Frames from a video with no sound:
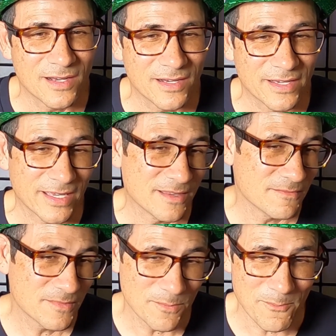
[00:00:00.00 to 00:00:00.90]
uh,
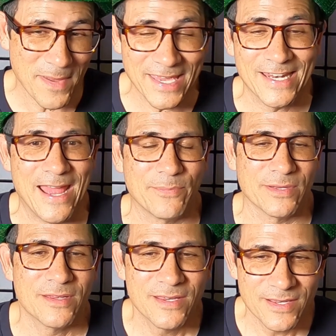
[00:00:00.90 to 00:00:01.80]
and make it
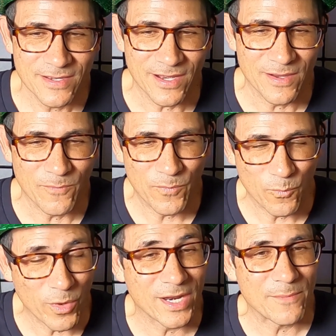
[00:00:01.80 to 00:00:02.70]
happen. Um,
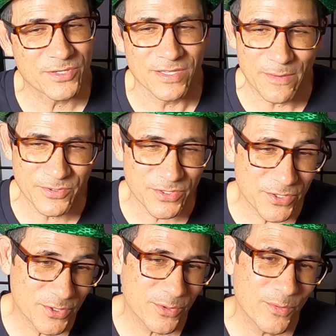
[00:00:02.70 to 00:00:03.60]
one option. Option
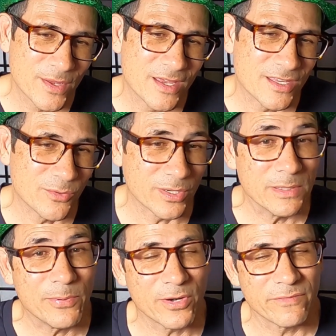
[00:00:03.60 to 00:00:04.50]
two, you want to
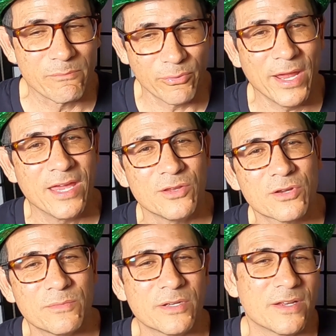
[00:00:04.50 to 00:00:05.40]
be part of a brand
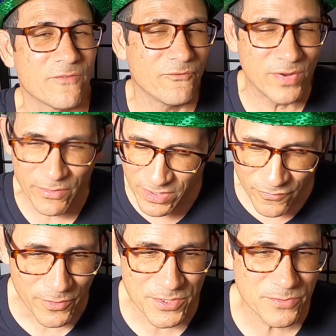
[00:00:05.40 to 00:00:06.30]
new community, very
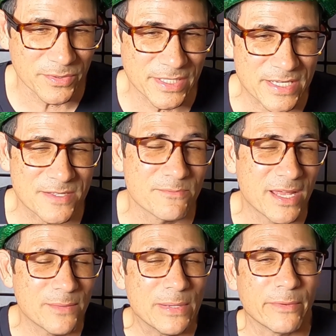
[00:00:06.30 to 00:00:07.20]
first release.
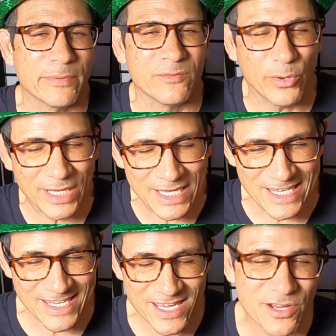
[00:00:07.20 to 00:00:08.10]
Many people have been
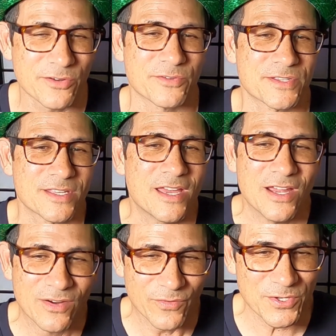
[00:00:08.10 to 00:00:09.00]
waiting years
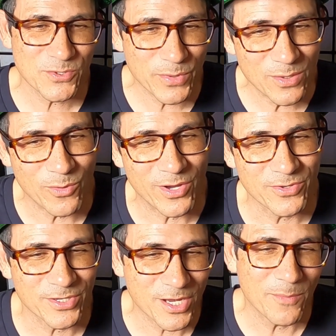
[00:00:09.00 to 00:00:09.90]
for Sweetwater to